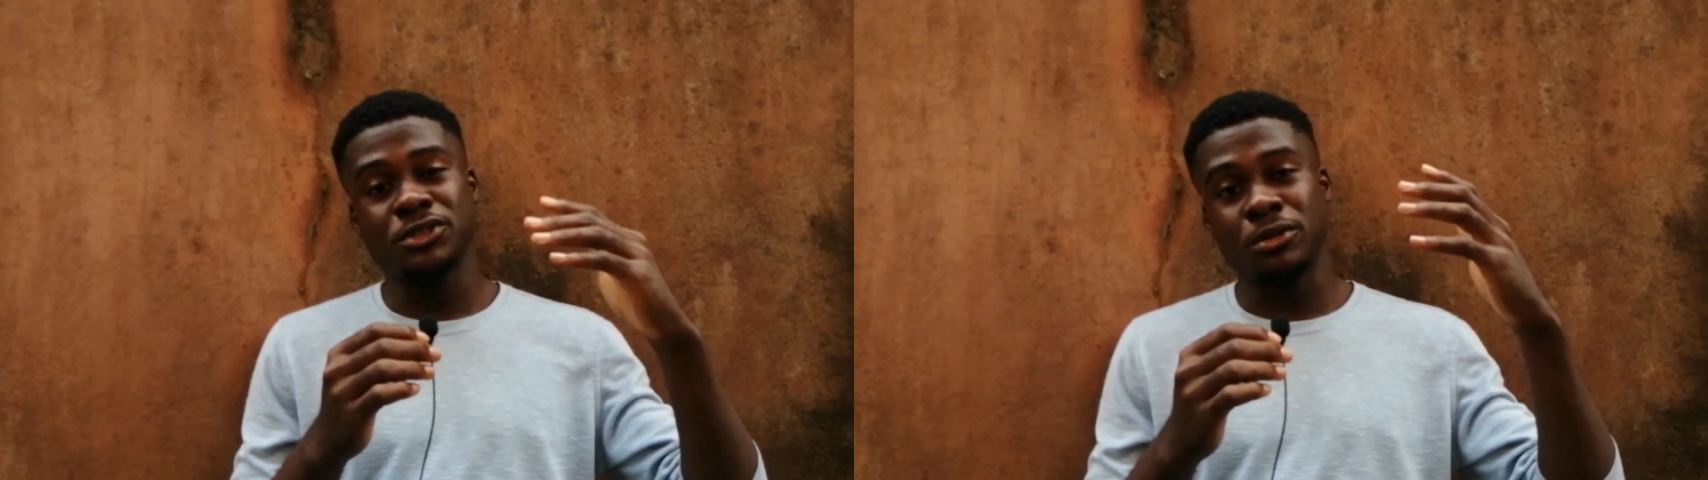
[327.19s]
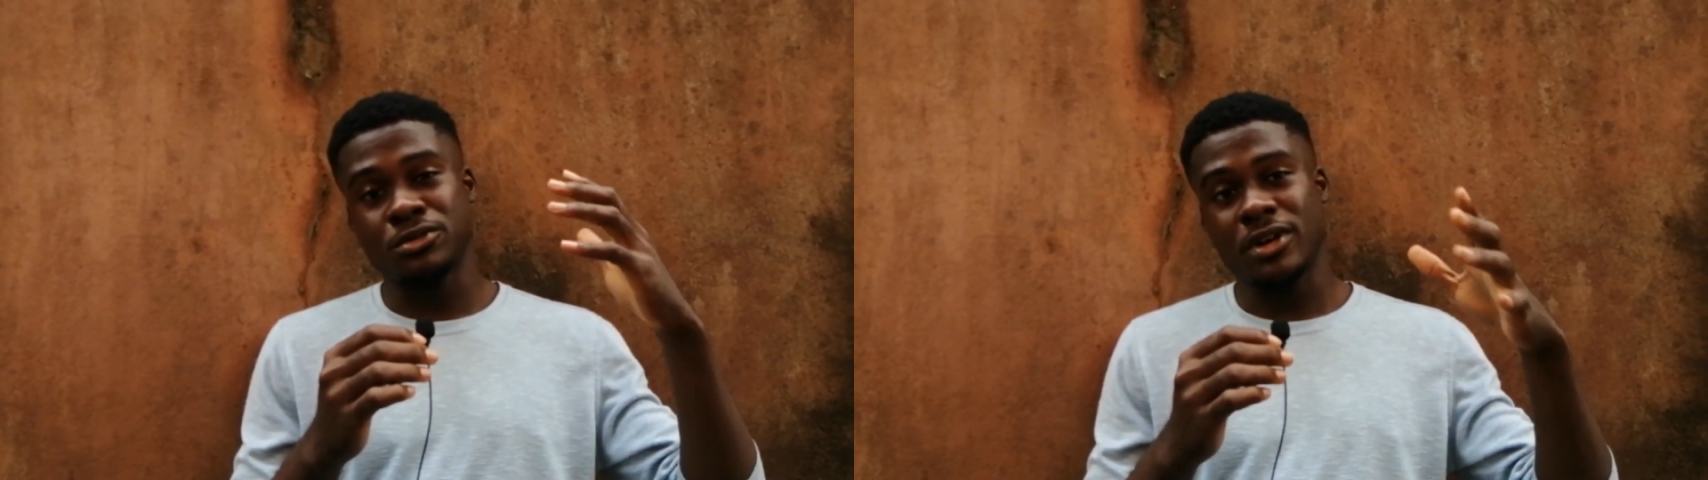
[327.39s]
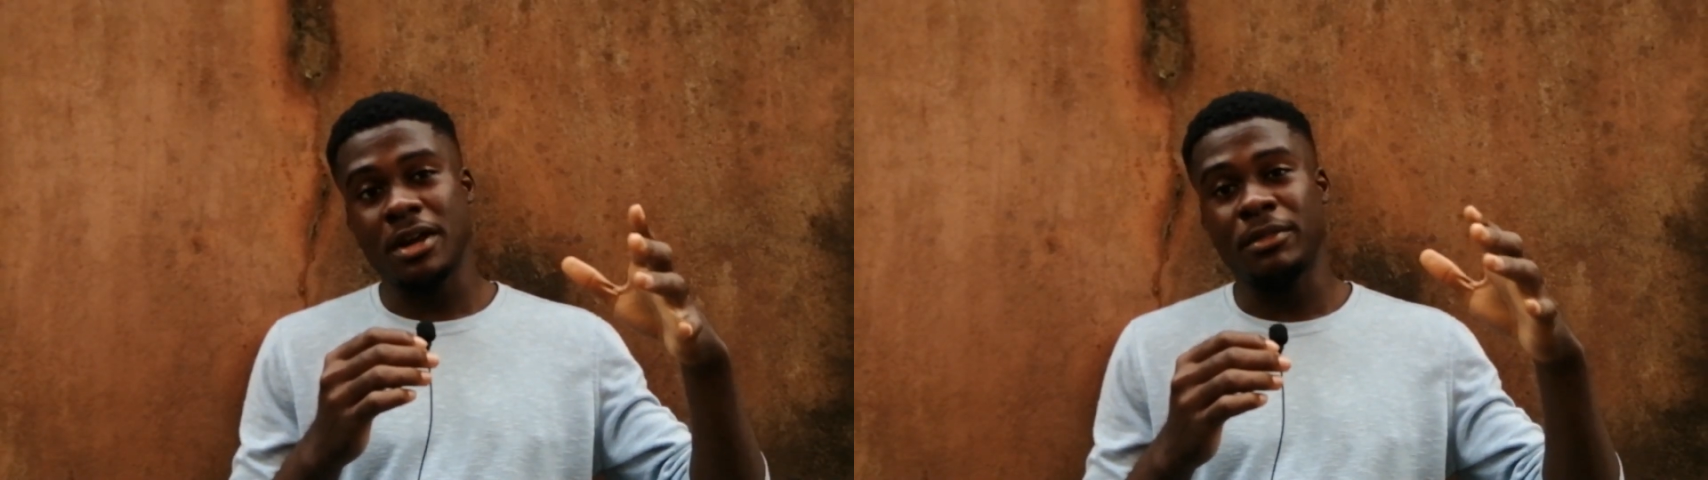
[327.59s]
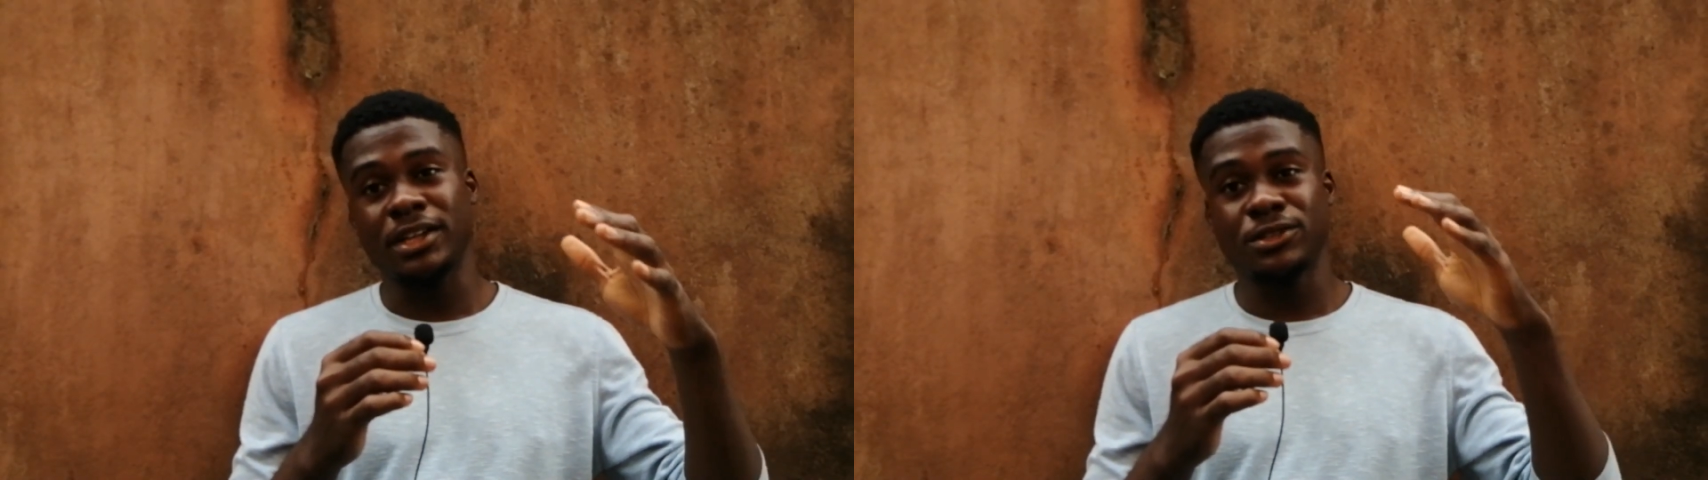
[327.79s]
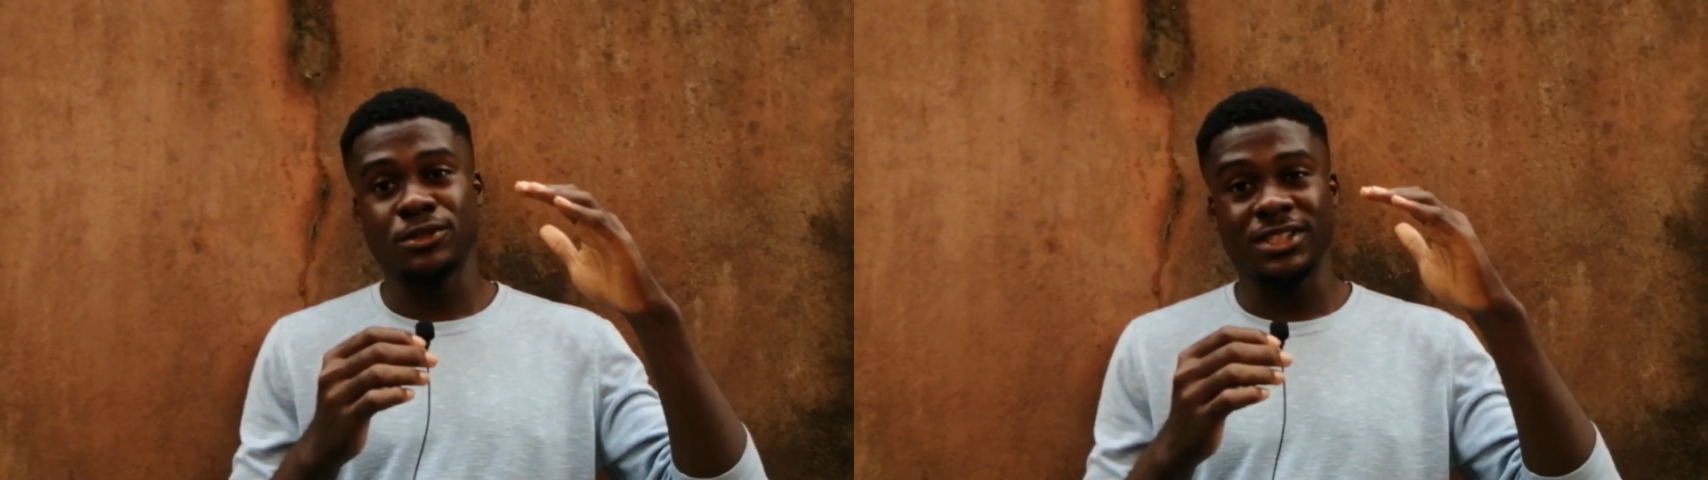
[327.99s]

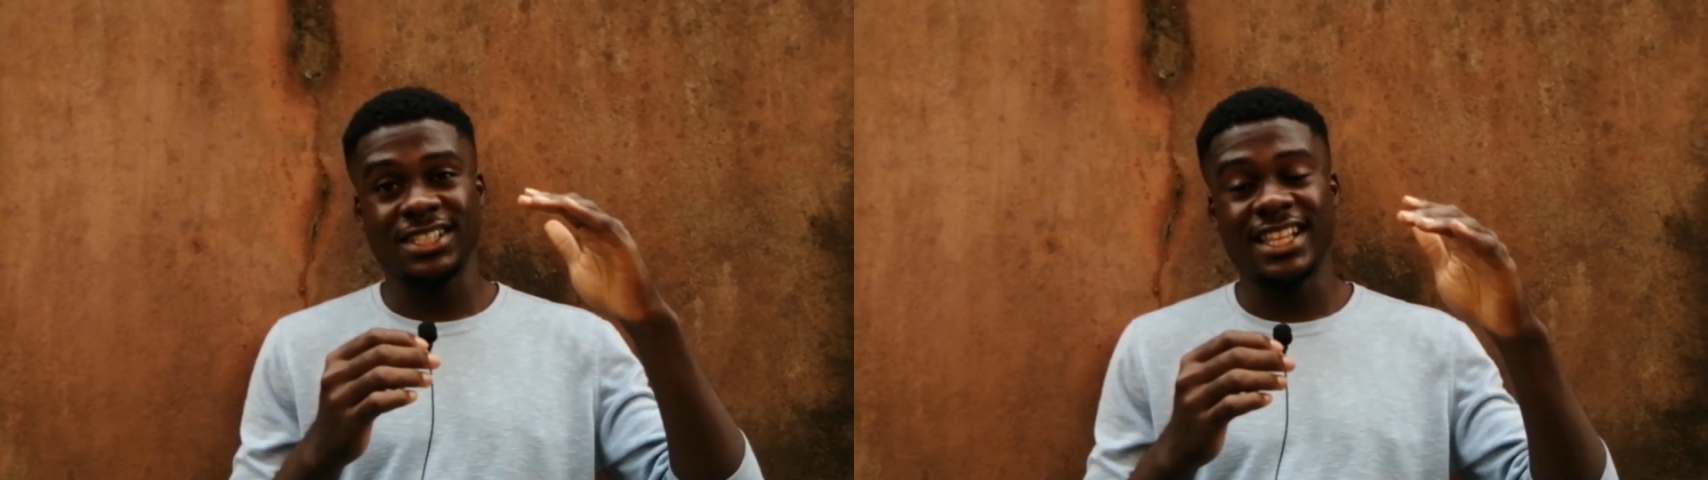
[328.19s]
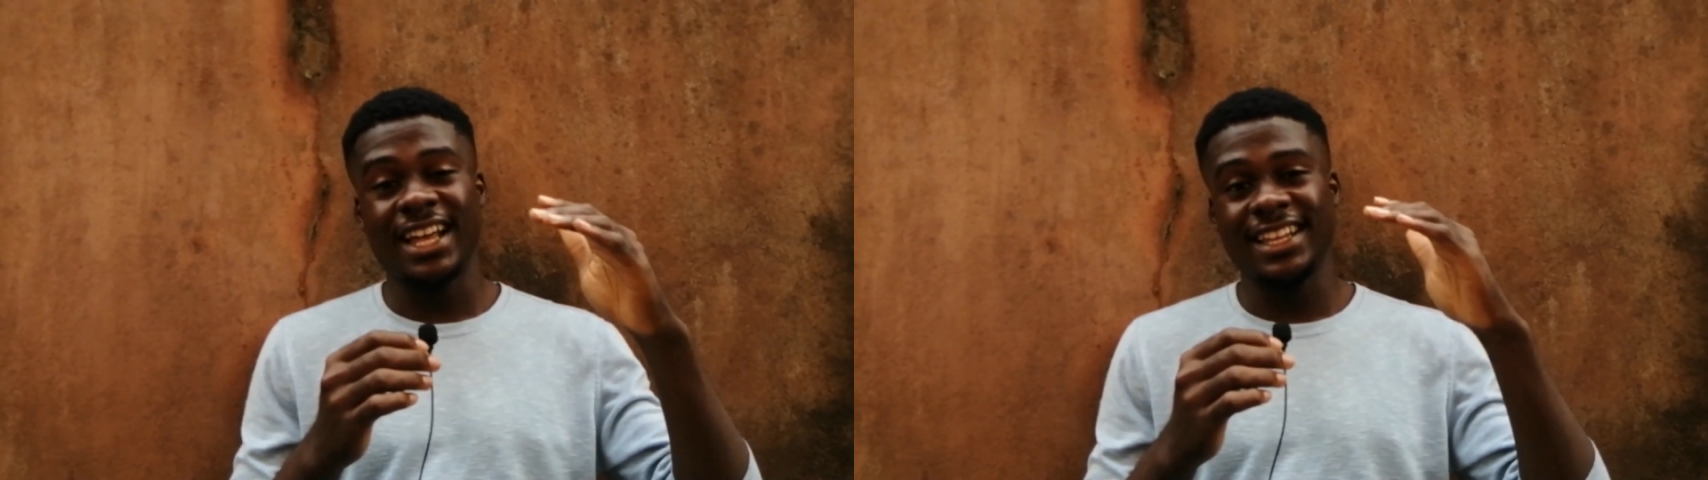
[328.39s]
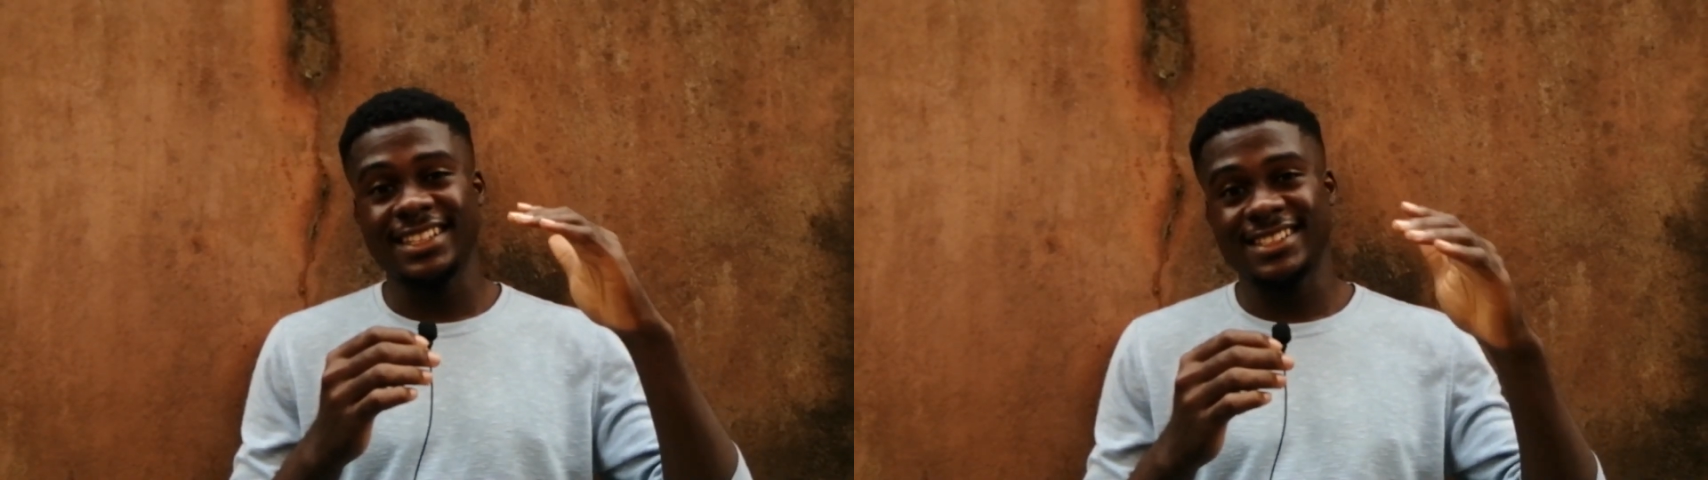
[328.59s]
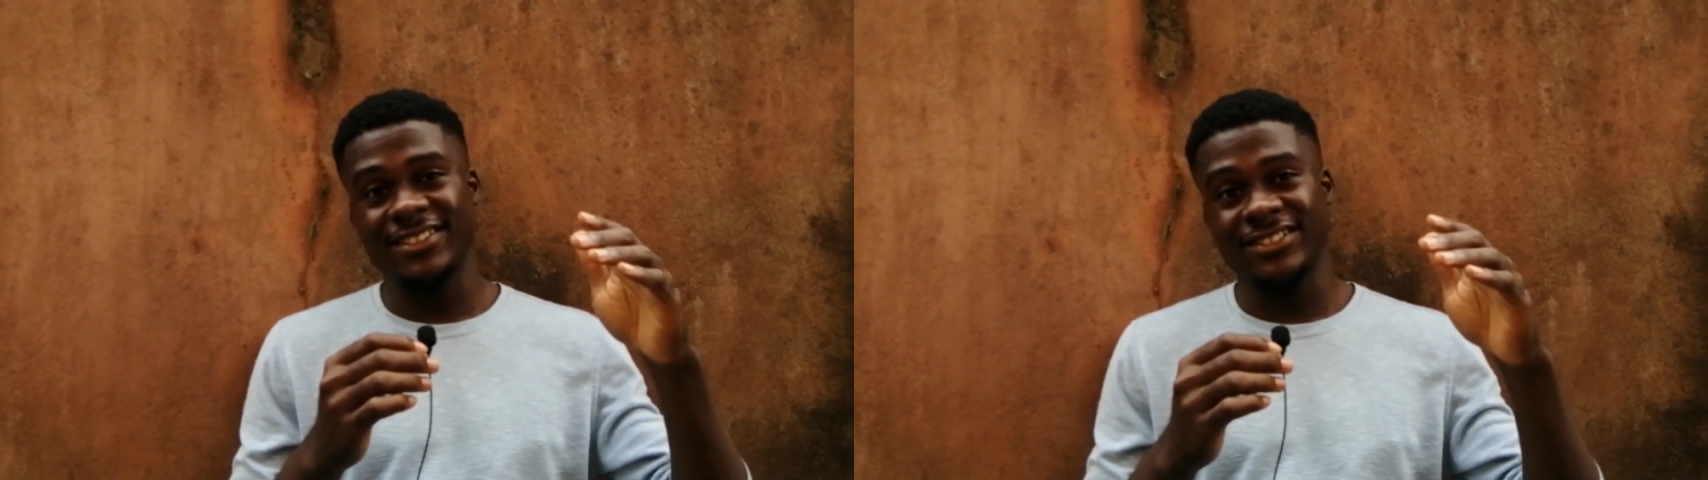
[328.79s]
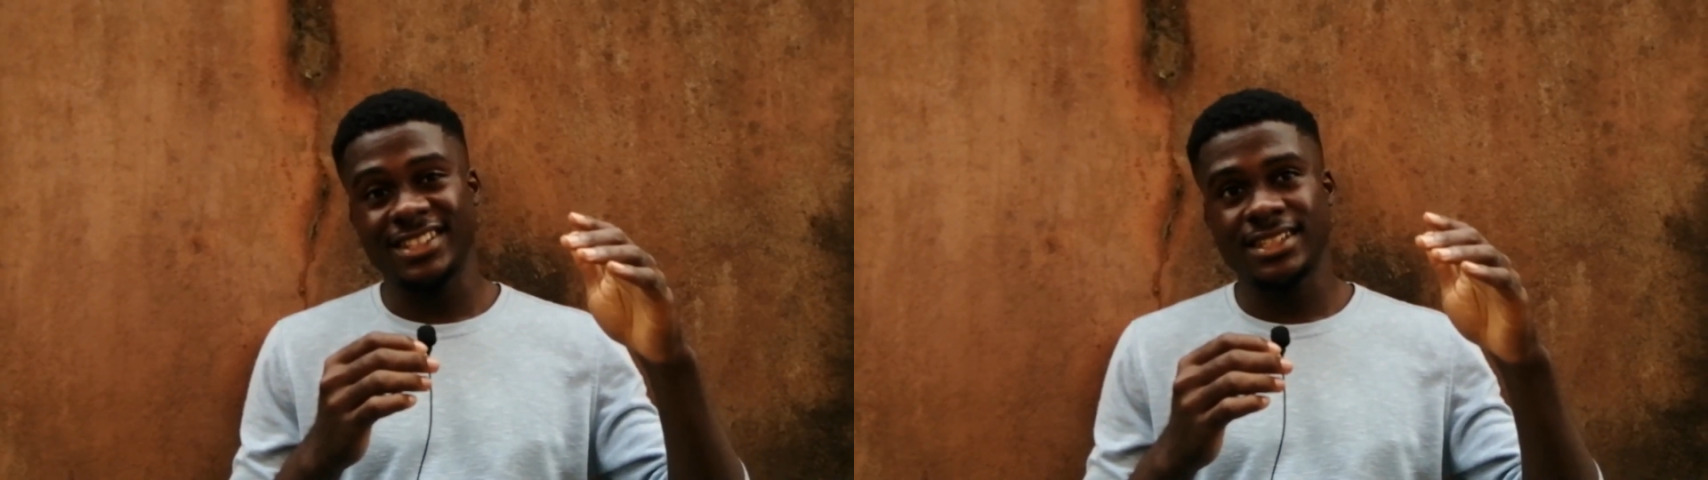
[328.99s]
subscribers to the Starlink
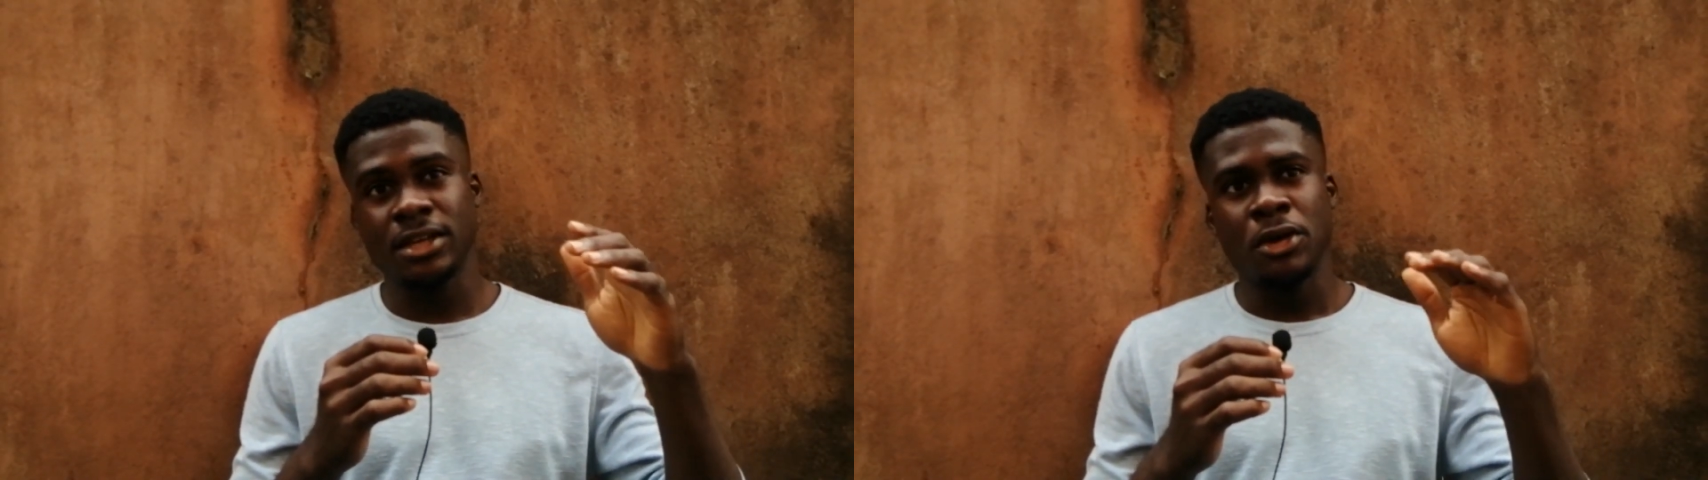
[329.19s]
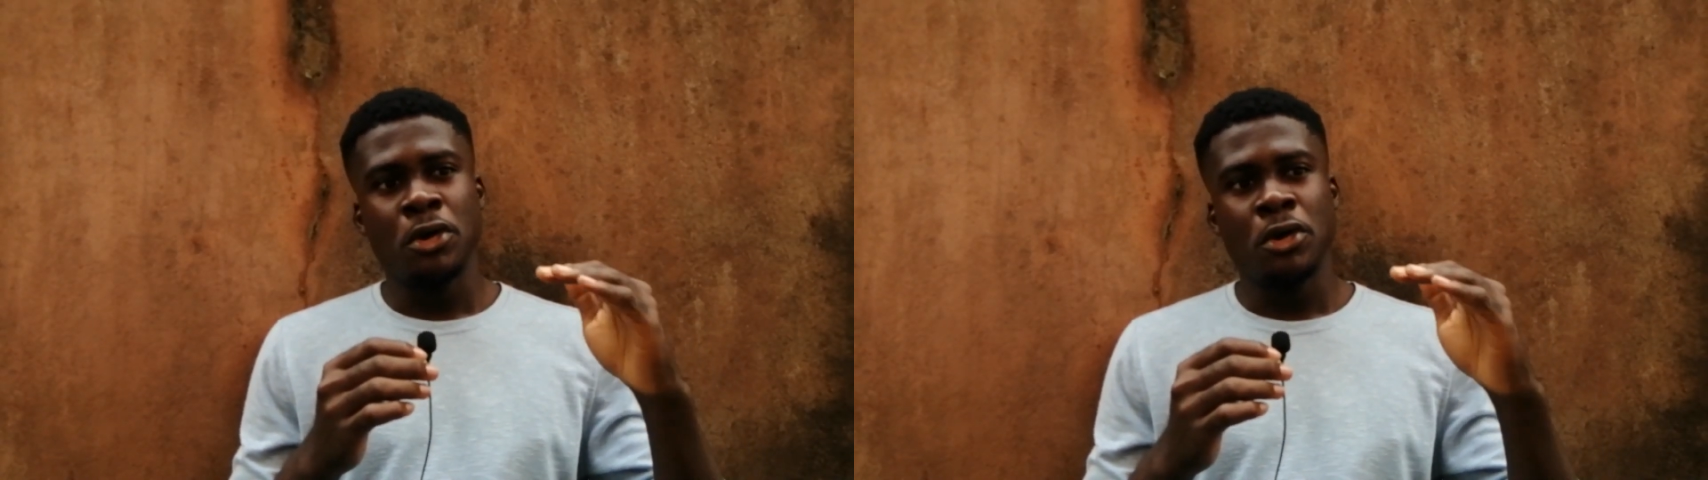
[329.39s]
service.